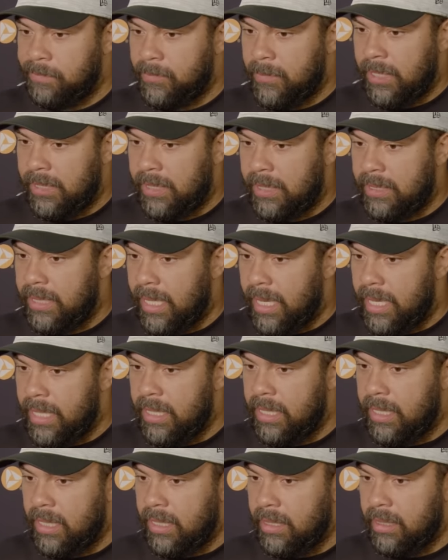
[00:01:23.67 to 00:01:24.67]
just
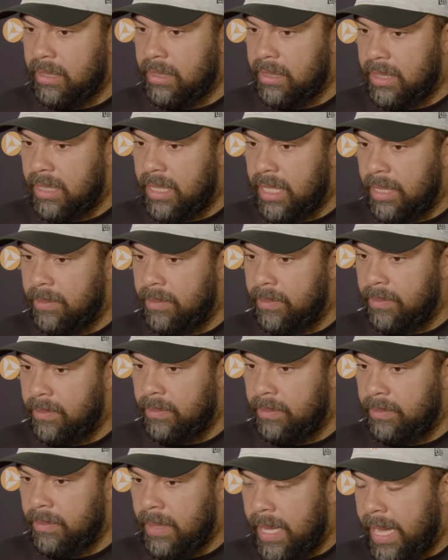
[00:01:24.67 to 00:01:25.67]
excited to keep
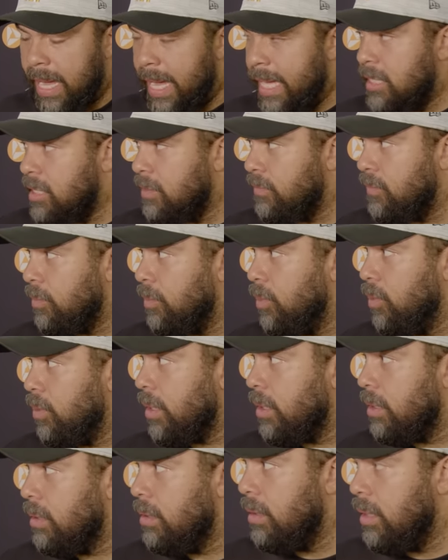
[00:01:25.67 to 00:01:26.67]
asking for more.